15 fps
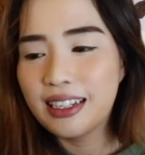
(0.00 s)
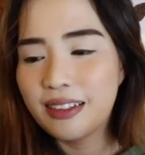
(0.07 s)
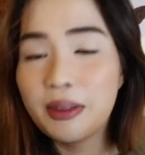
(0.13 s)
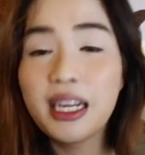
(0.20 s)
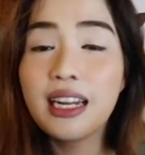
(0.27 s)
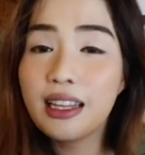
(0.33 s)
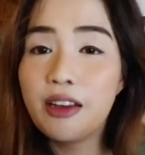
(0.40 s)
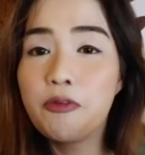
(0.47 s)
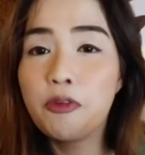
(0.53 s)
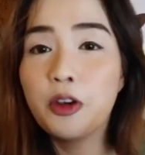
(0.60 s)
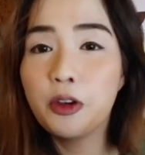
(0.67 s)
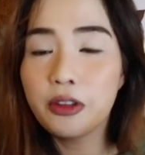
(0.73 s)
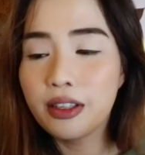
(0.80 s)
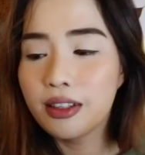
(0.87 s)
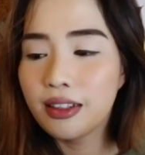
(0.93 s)
But I love
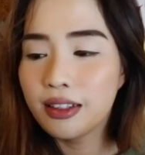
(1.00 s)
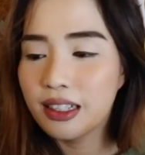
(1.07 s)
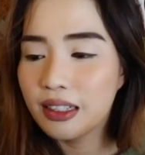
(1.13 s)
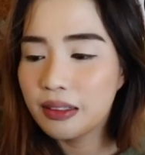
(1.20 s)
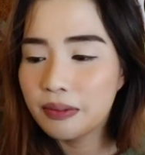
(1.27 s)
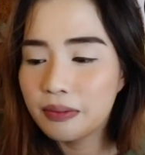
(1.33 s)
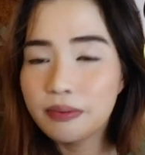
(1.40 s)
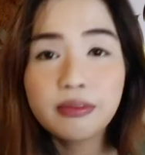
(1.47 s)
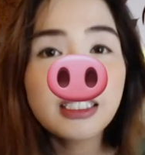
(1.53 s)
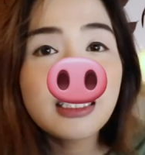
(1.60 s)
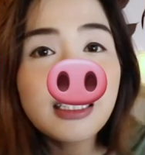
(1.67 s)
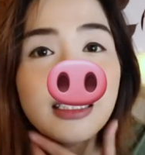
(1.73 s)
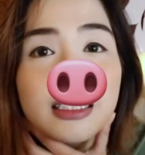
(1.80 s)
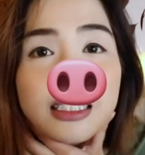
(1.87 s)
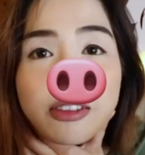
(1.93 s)
food, as you
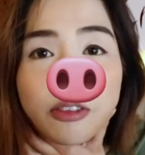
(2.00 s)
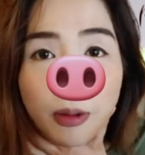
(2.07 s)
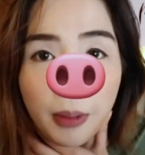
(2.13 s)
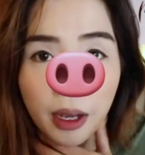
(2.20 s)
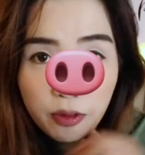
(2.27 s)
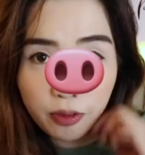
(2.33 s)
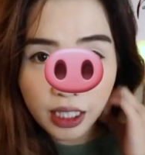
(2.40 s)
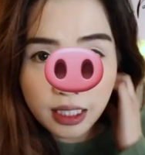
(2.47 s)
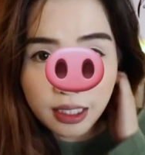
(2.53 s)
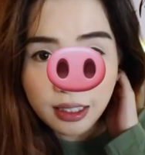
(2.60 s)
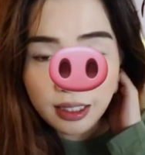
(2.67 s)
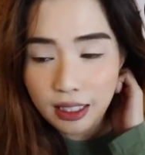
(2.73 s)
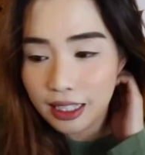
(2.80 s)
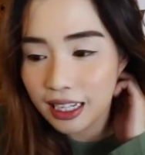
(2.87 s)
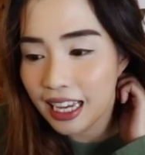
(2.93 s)
can see from my face.